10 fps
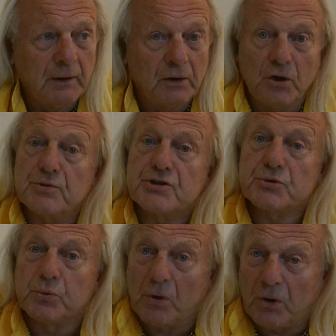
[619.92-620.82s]
who was
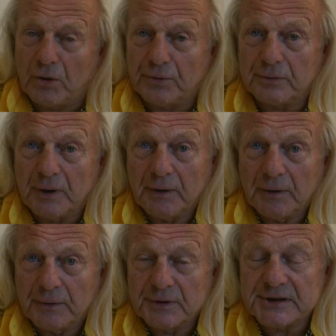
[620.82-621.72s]
sworn
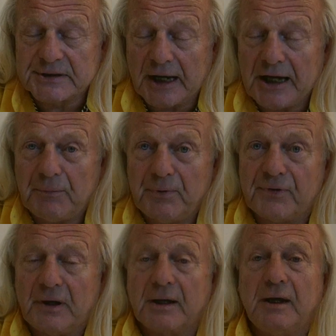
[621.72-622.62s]
to stay with
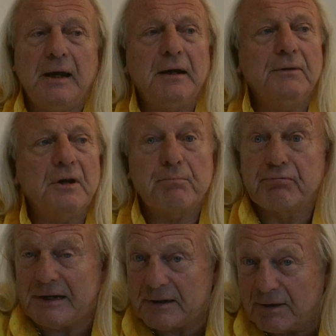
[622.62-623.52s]
their king, their
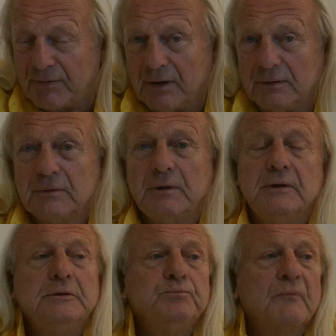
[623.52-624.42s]
bread giver,
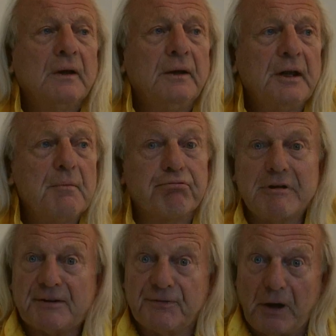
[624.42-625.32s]
their
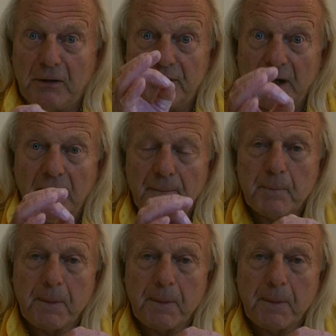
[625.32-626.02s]
Bretwalda,